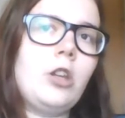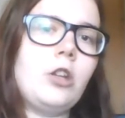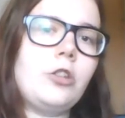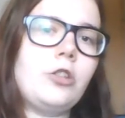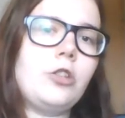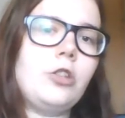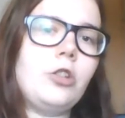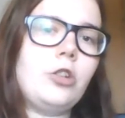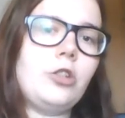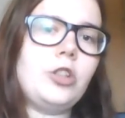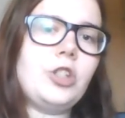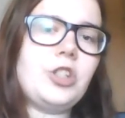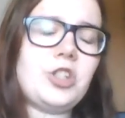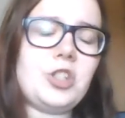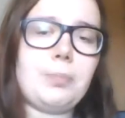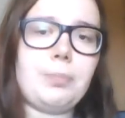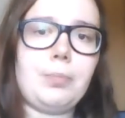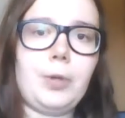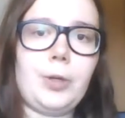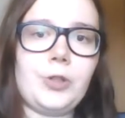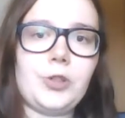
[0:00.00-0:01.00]
the
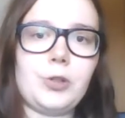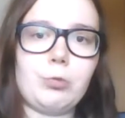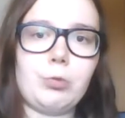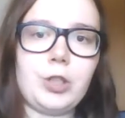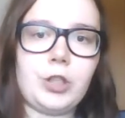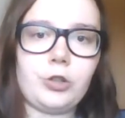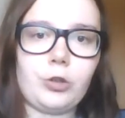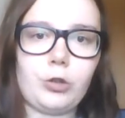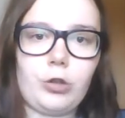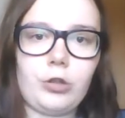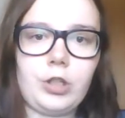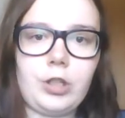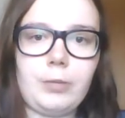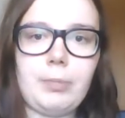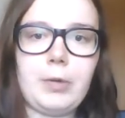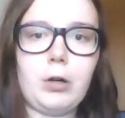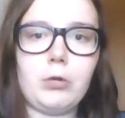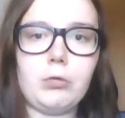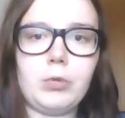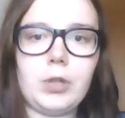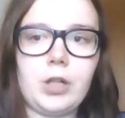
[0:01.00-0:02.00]
disciplines we talked
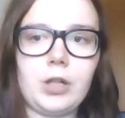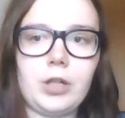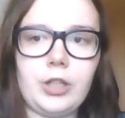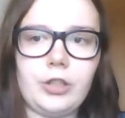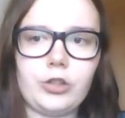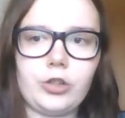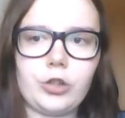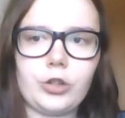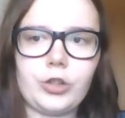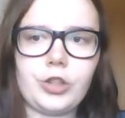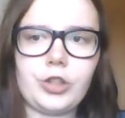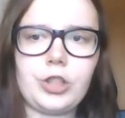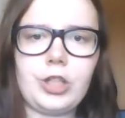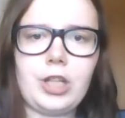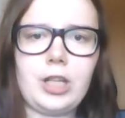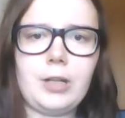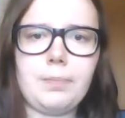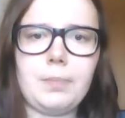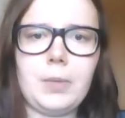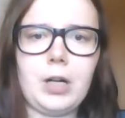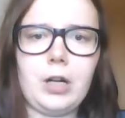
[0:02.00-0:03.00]
about were
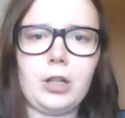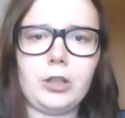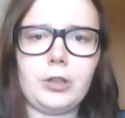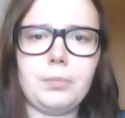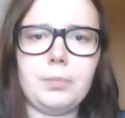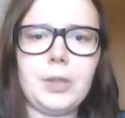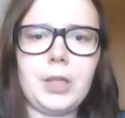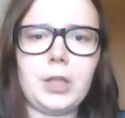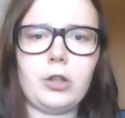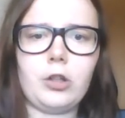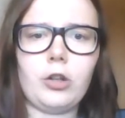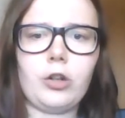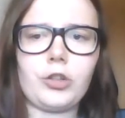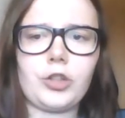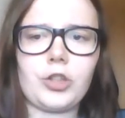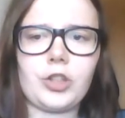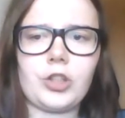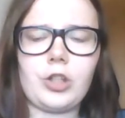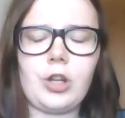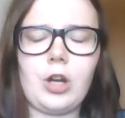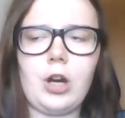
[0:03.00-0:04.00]
interesting, but
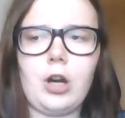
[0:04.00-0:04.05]
because